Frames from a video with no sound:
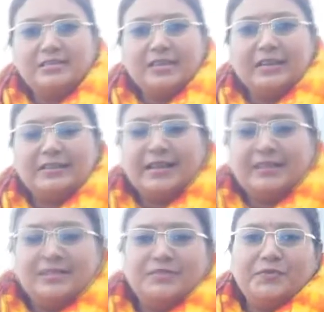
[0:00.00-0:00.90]
days. And
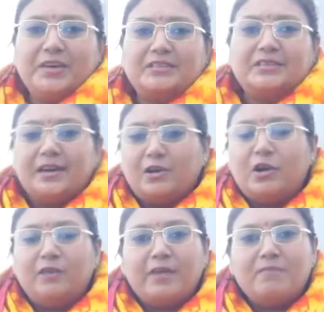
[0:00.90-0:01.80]
this is the reason that a
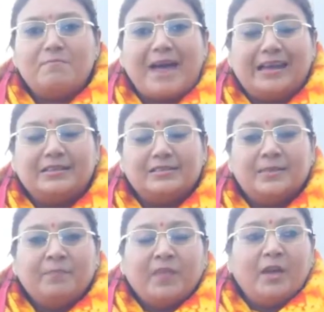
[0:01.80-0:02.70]
lot of imbalance
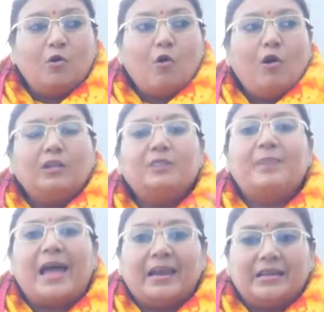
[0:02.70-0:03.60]
in all the
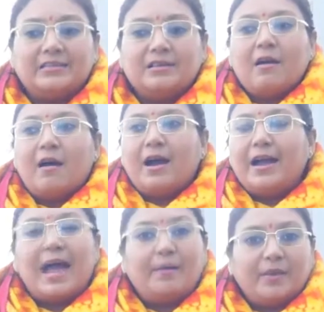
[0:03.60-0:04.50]
planets are
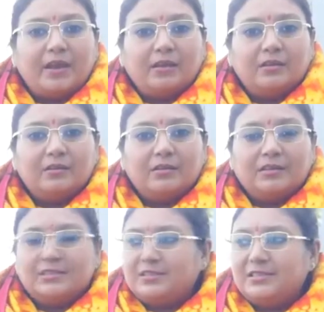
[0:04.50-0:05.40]
happening.
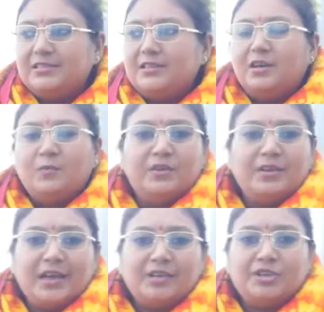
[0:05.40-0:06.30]
It's concerned with
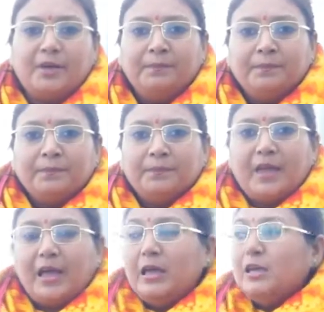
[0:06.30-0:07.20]
the nature,
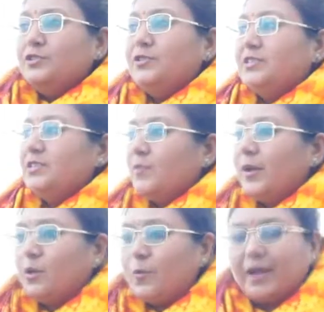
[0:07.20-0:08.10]
okay? So this is
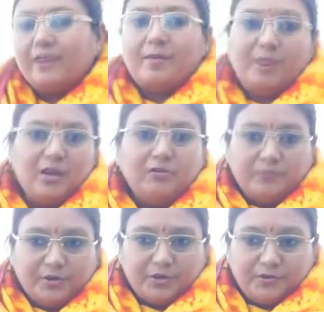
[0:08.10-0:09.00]
one quick remedy of
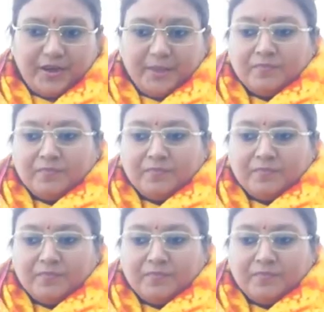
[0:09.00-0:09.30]
Mercury.